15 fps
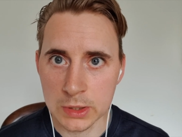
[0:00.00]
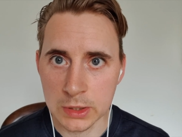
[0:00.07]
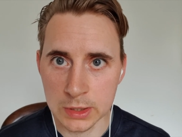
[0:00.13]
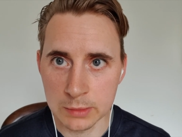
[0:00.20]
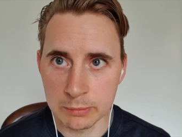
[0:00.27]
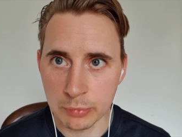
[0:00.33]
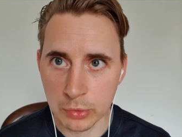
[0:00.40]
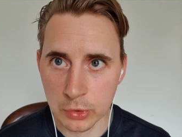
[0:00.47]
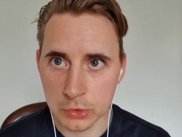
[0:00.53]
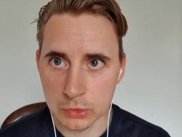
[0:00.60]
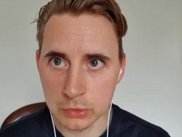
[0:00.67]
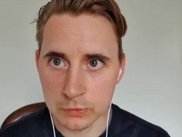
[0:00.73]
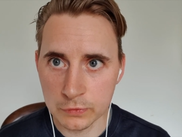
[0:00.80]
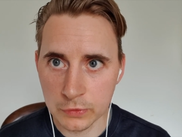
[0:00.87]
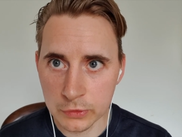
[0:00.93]
can
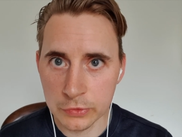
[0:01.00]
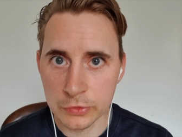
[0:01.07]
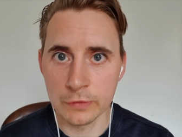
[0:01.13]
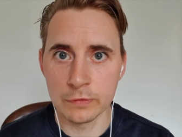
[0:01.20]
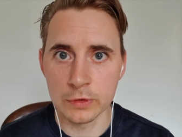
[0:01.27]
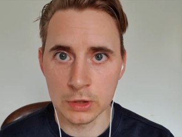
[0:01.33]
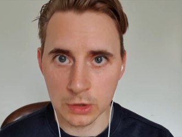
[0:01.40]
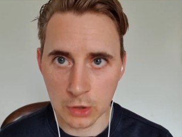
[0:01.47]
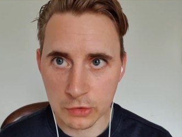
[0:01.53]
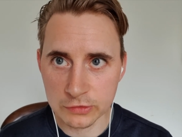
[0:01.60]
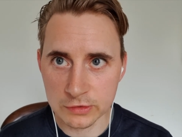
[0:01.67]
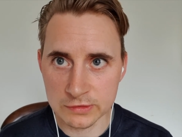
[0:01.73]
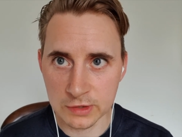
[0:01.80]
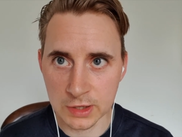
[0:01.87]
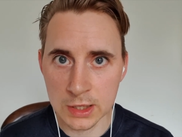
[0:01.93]
improve the
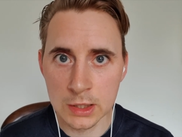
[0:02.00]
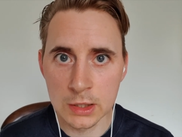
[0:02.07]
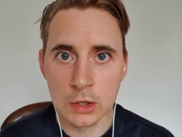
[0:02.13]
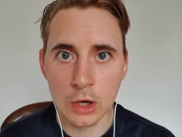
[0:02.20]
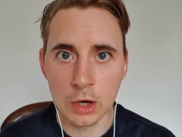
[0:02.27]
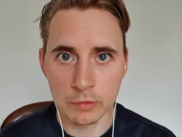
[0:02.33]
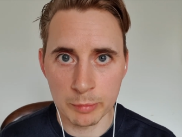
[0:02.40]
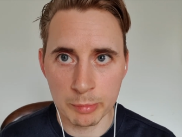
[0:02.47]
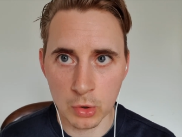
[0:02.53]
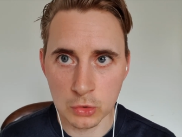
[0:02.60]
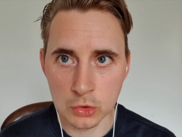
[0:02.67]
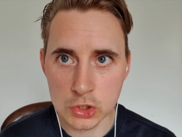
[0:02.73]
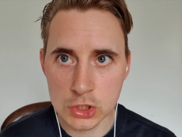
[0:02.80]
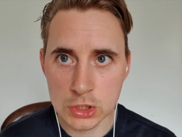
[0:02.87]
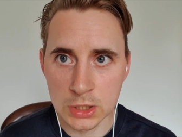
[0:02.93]
velocity of a
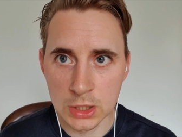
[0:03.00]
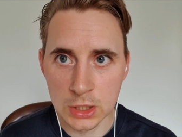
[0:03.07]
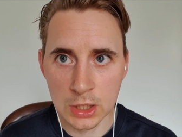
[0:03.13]
punch.